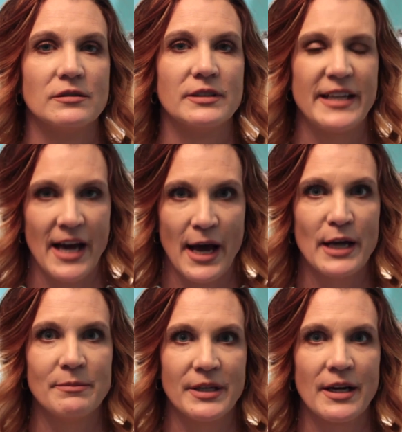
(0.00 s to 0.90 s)
They
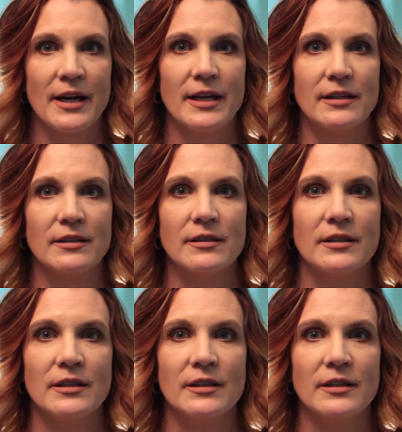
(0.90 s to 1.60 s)
hide behind